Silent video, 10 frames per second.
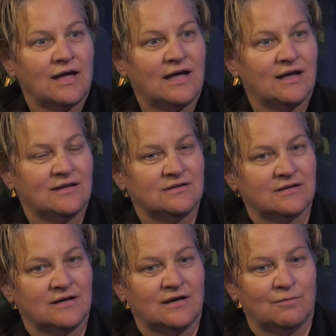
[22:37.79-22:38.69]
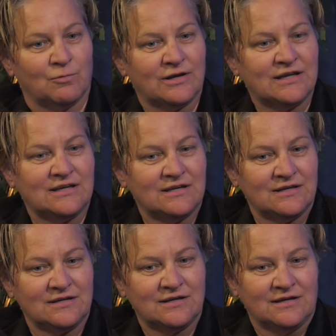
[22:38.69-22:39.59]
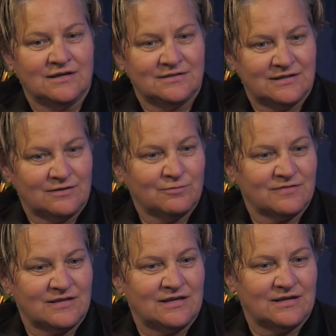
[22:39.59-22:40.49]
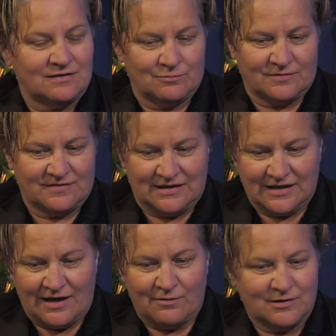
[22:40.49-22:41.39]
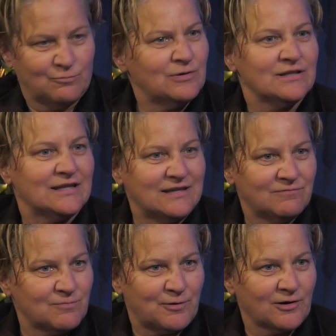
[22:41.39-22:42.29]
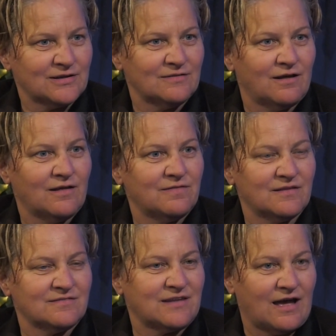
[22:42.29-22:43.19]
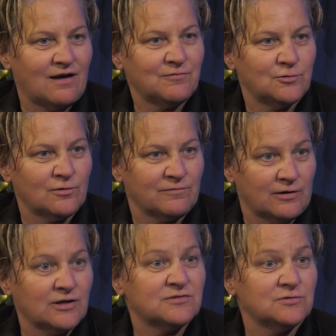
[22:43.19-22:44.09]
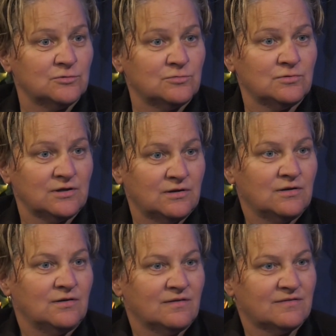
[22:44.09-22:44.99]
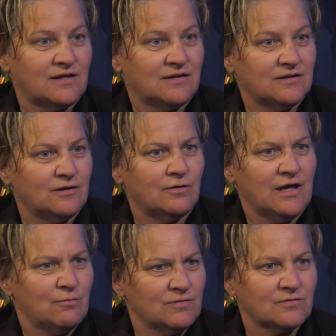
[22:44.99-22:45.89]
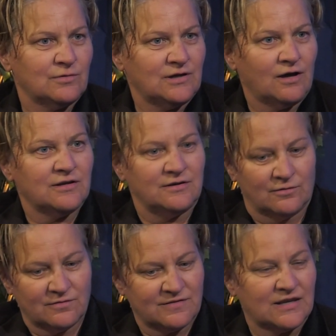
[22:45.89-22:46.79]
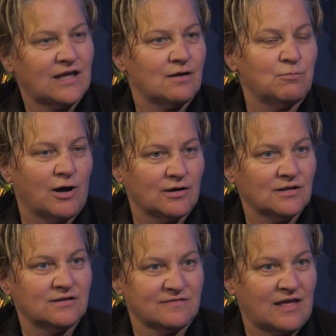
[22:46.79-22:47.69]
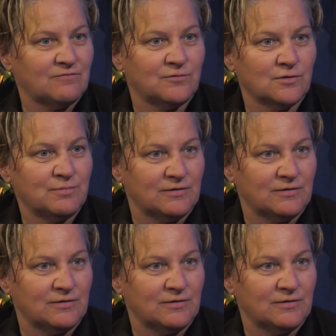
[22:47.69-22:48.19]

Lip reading: and what he did was he was sitting out, and he wouldn't leave the parking lot, and the staff, who are very tuned, said, hey, what's going on? And noticed that he had a bottle in his hand full of